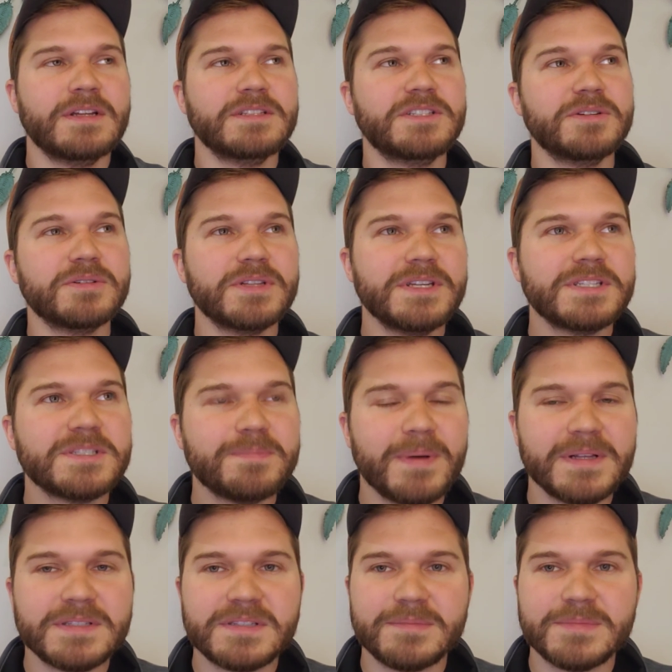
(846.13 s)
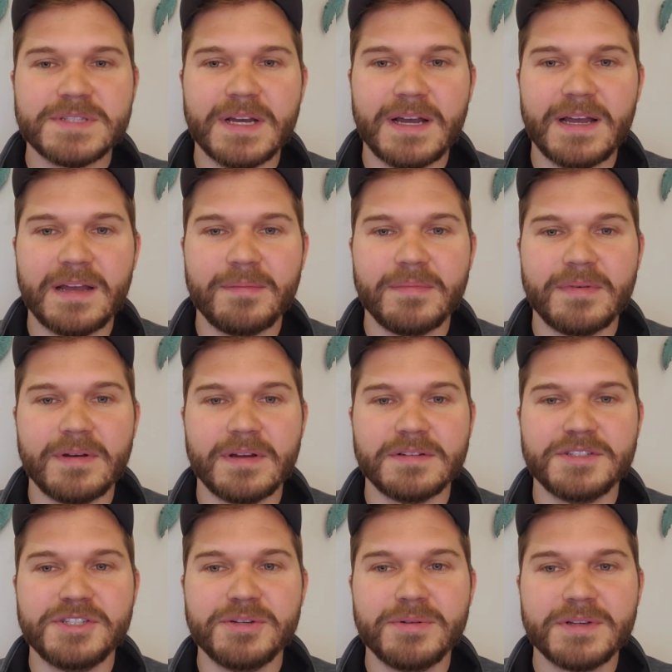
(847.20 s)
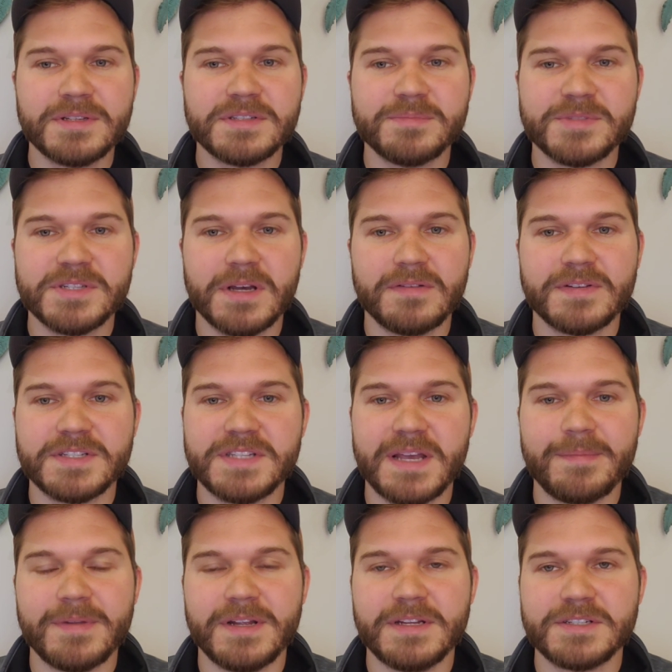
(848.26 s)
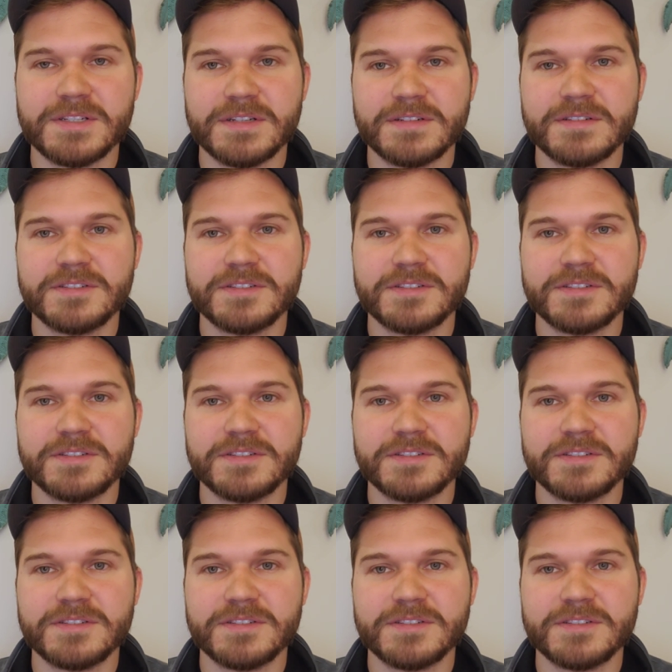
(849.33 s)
to at least spend some time doing some self-examination.